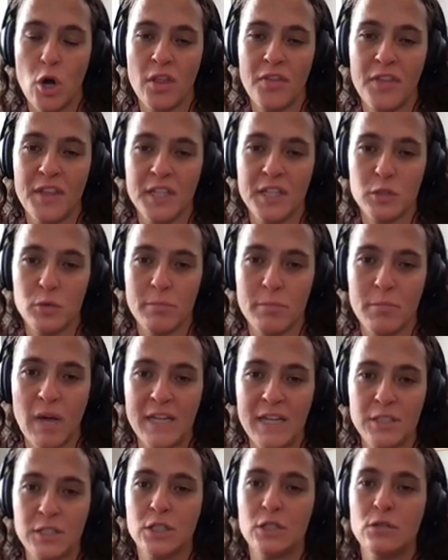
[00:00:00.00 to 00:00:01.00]
the things we
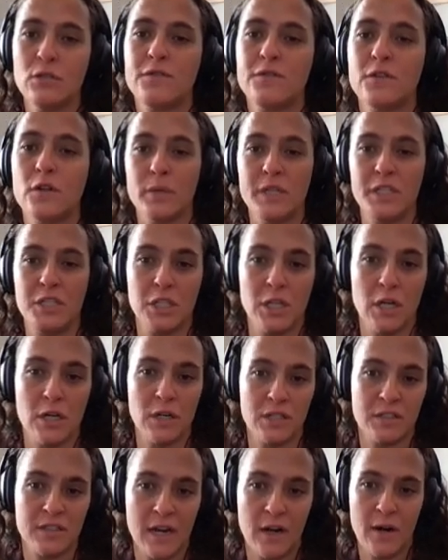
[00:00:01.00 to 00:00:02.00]
might do for reaching our
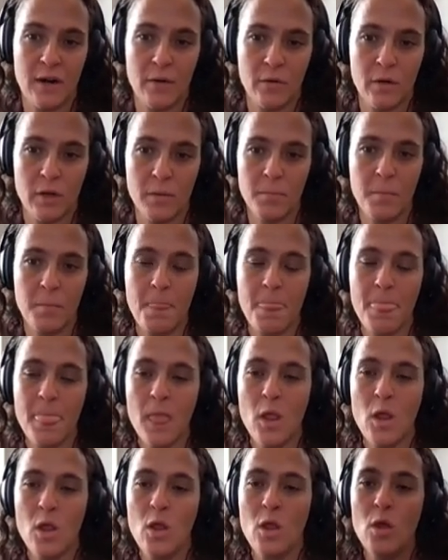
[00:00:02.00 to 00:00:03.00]
desired outcome.
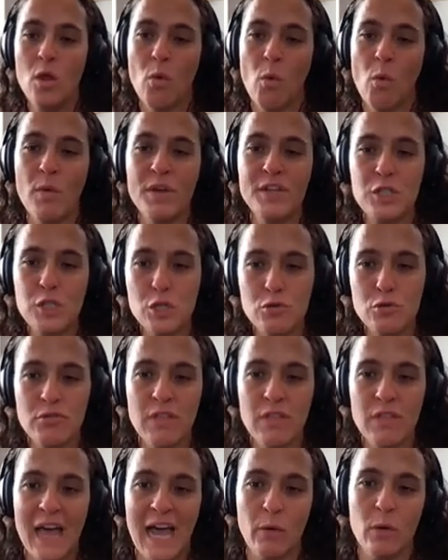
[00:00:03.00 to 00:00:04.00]
When we do
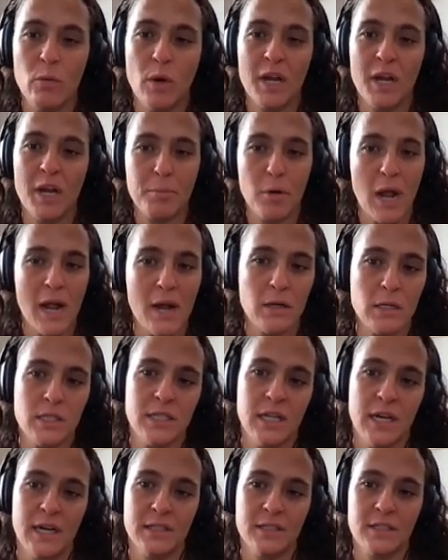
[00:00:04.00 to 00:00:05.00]
that, we want to
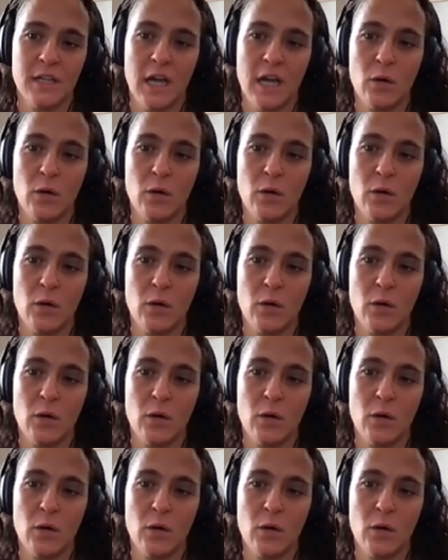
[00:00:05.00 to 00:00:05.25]
prioritize. I